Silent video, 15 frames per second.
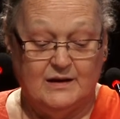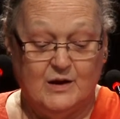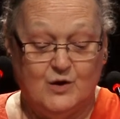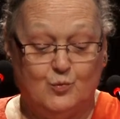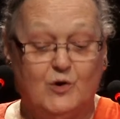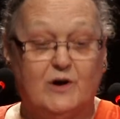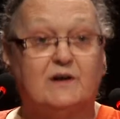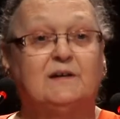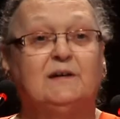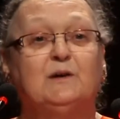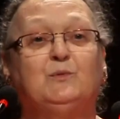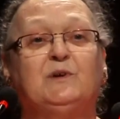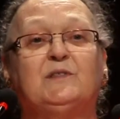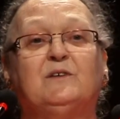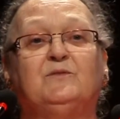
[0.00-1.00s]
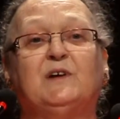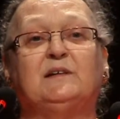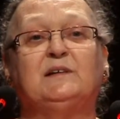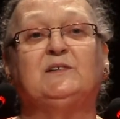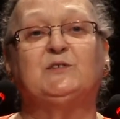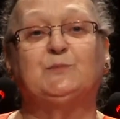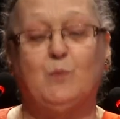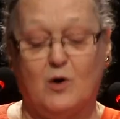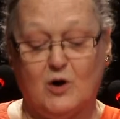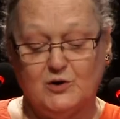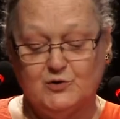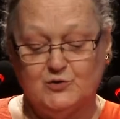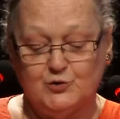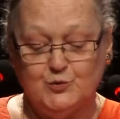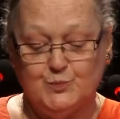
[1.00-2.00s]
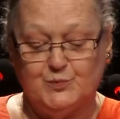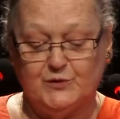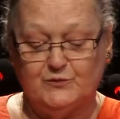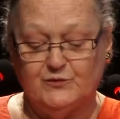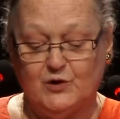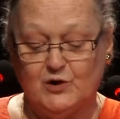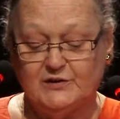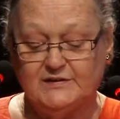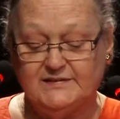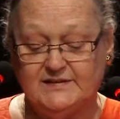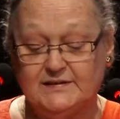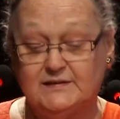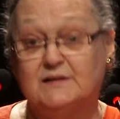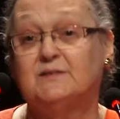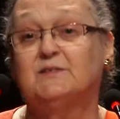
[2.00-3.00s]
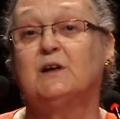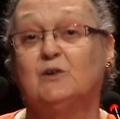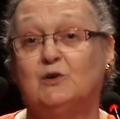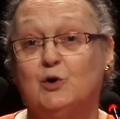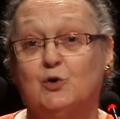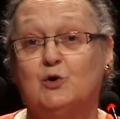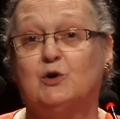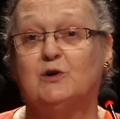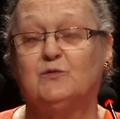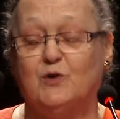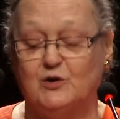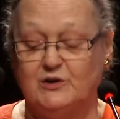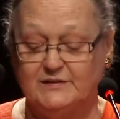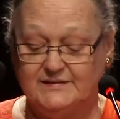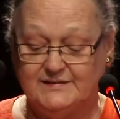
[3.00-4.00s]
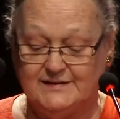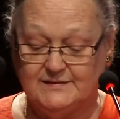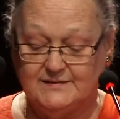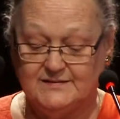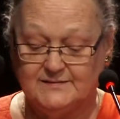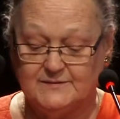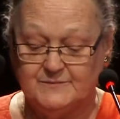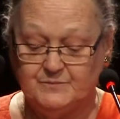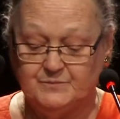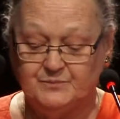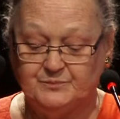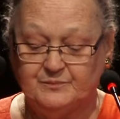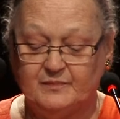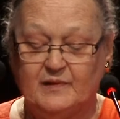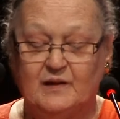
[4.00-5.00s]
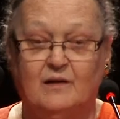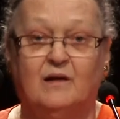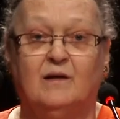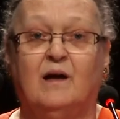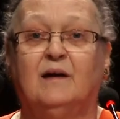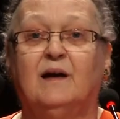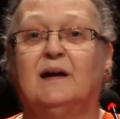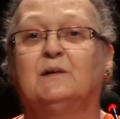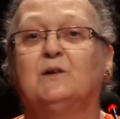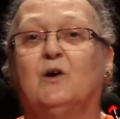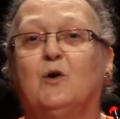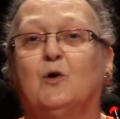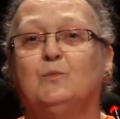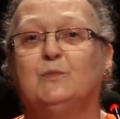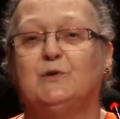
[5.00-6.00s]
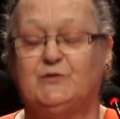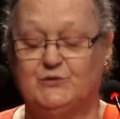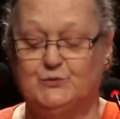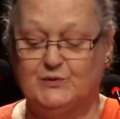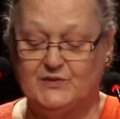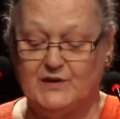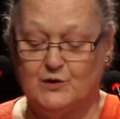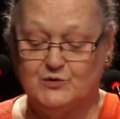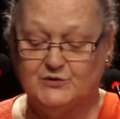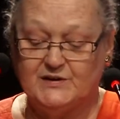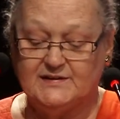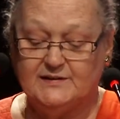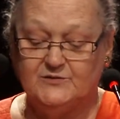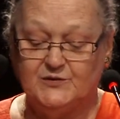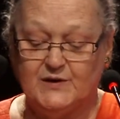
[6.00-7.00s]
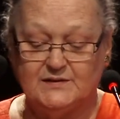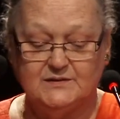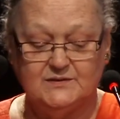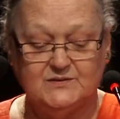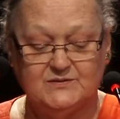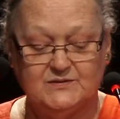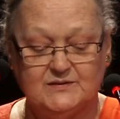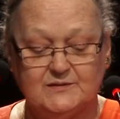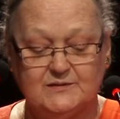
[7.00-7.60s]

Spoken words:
Working with a very small group of volunteers, local volunteers, and almost without any funds,